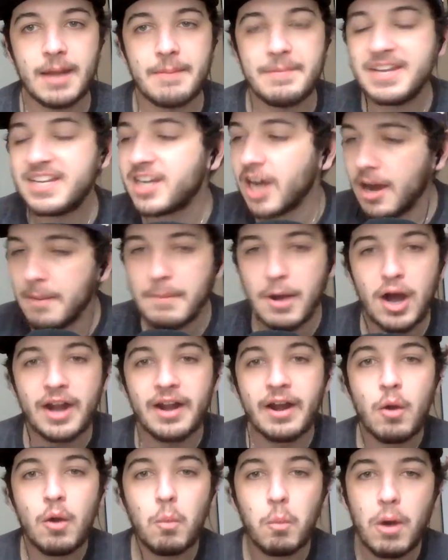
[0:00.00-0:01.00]
I mean, come
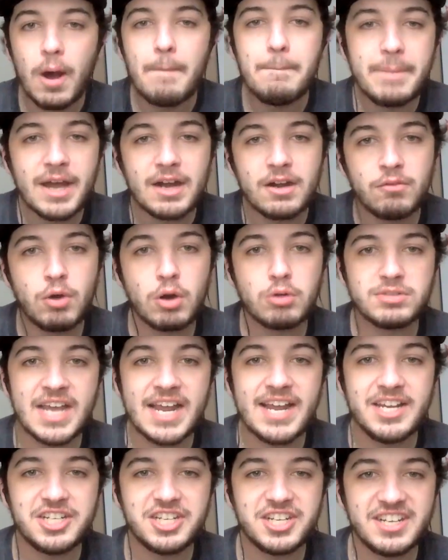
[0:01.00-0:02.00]
on. What better
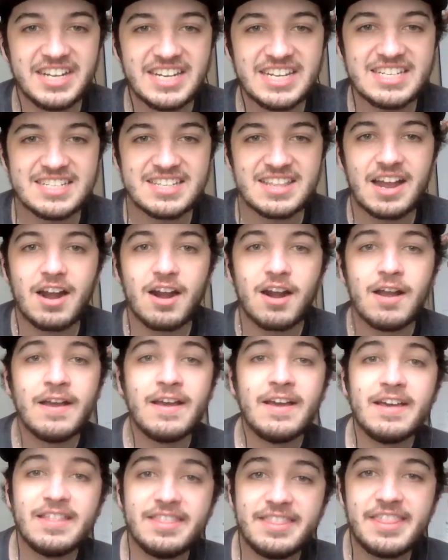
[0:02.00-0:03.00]
rotation is there
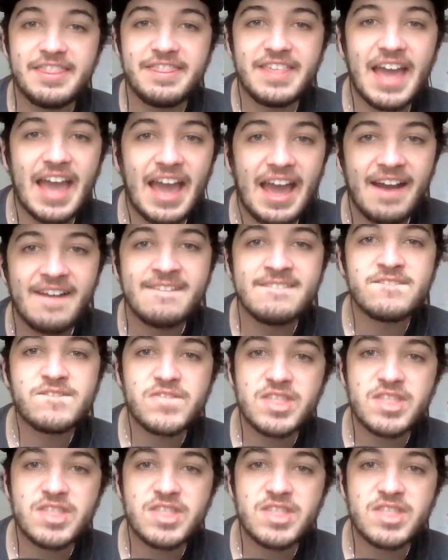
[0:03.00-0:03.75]
than that?